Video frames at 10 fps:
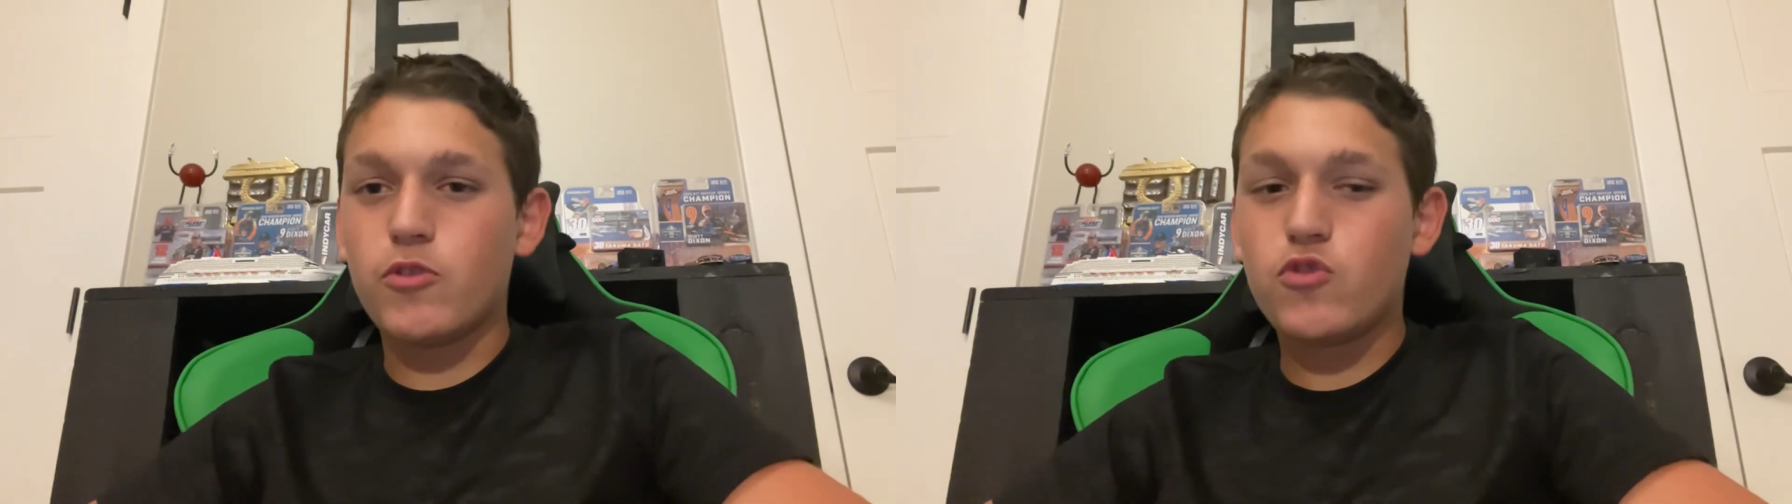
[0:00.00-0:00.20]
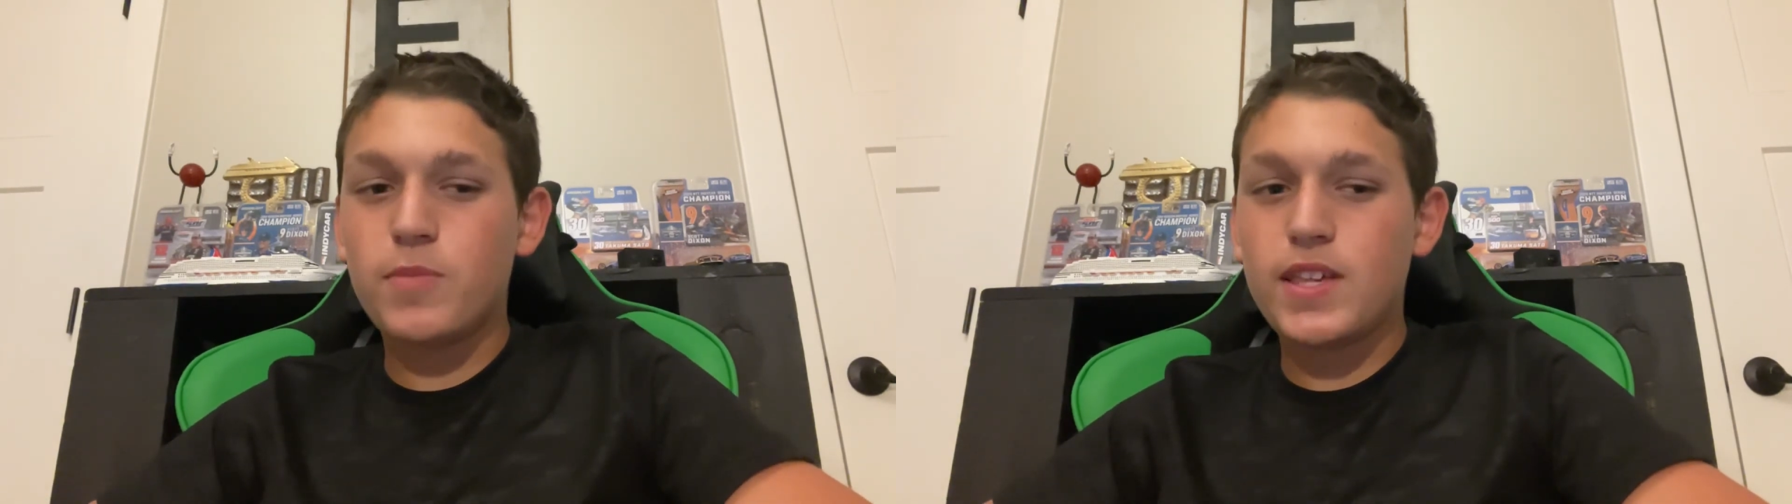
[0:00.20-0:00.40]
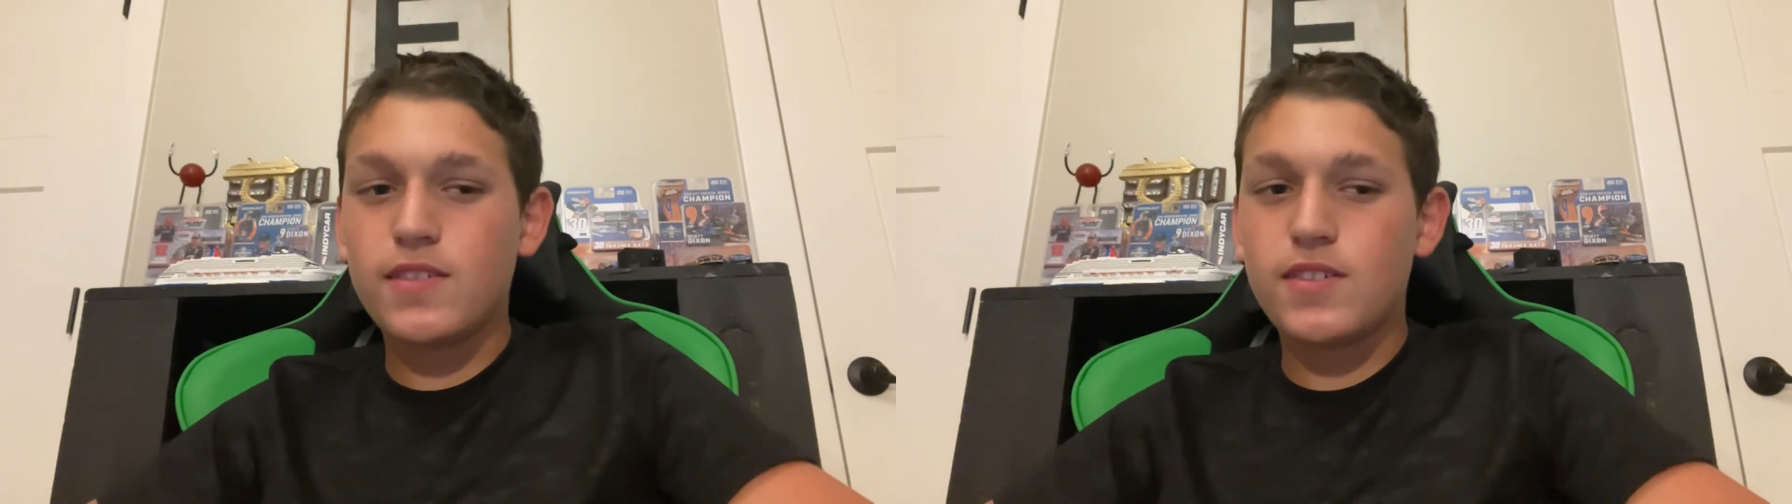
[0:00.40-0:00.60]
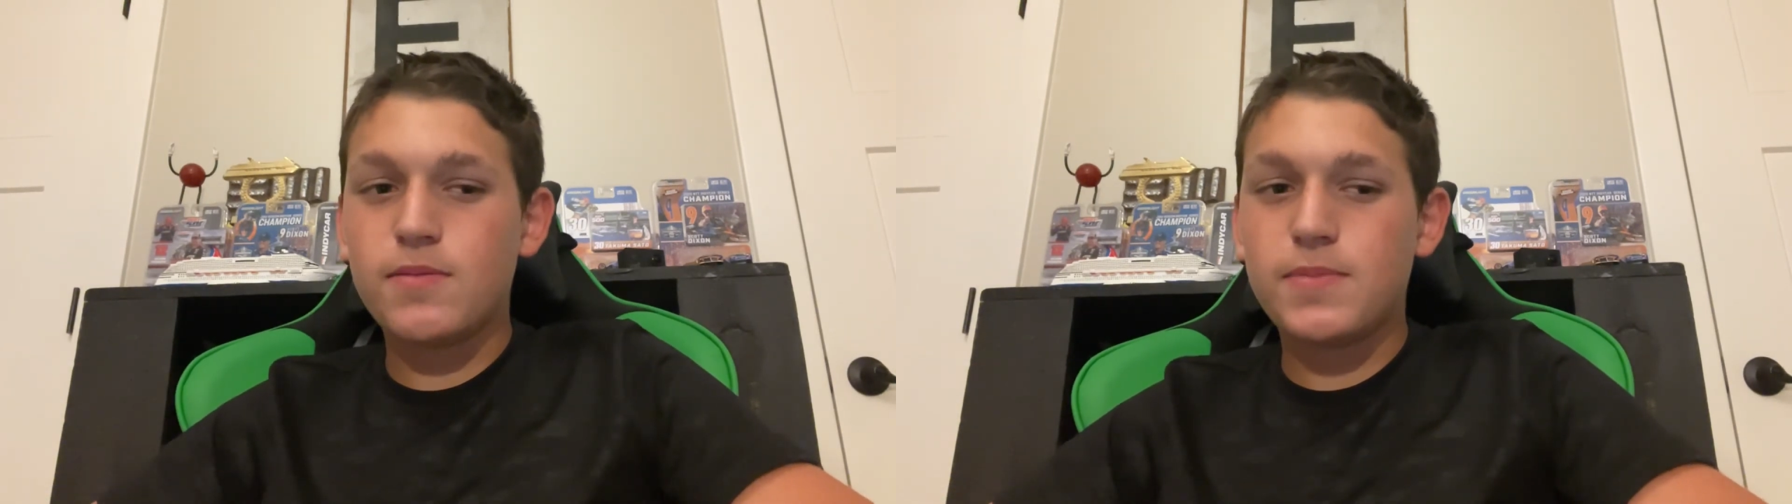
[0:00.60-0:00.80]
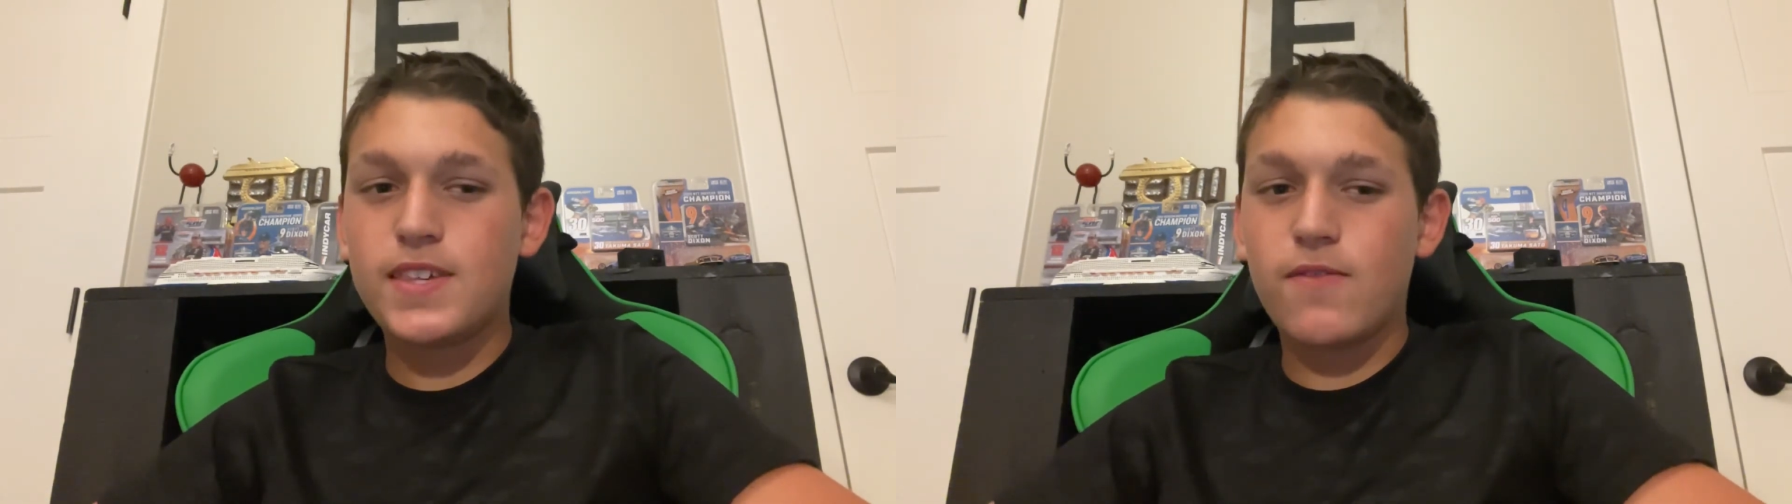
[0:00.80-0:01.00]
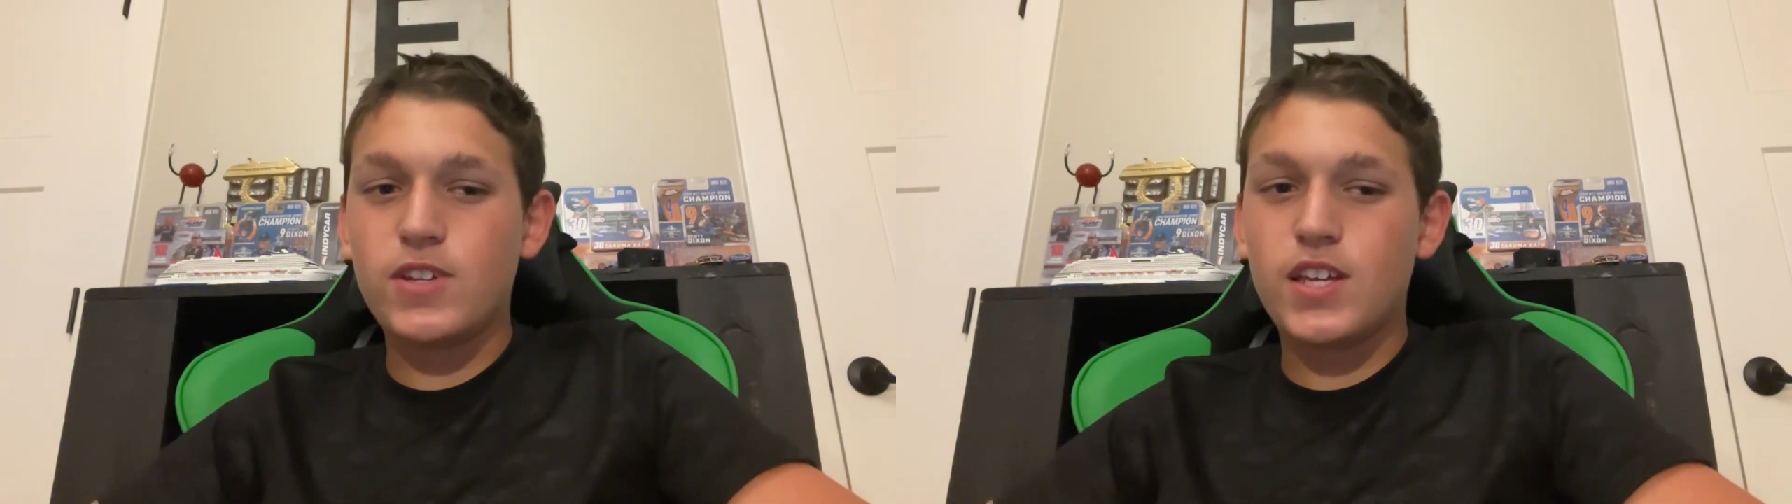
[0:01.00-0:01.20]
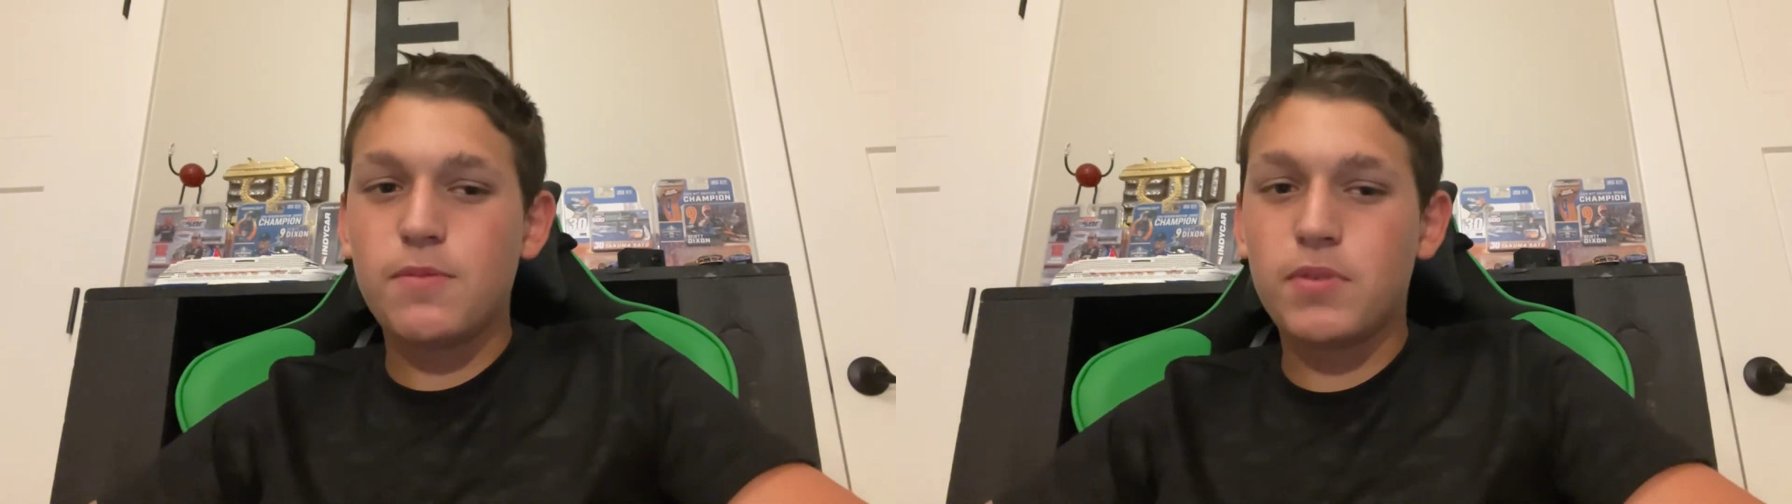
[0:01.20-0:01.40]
which means 70